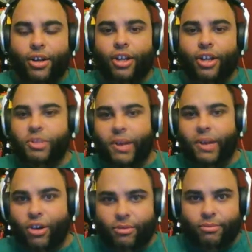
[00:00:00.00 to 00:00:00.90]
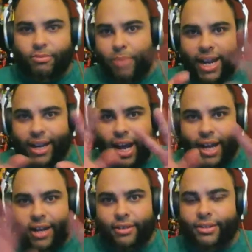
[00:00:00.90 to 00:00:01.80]
A speeder bike
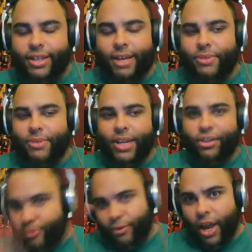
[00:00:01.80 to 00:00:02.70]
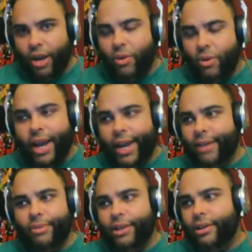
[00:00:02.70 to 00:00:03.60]
kind of type thing flying
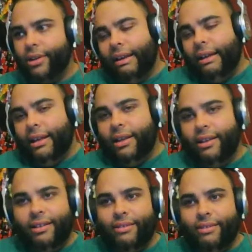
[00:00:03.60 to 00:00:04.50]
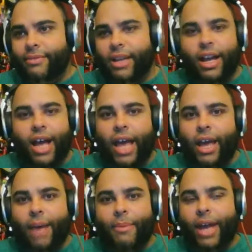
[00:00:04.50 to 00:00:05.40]
away. But
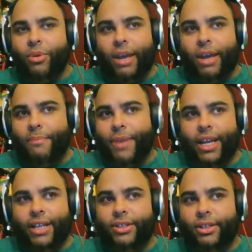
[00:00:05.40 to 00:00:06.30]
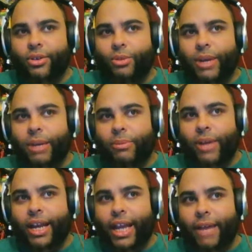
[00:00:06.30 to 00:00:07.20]
I don't get big into the Little Big
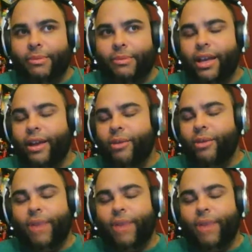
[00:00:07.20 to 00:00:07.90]
Planet games because I don't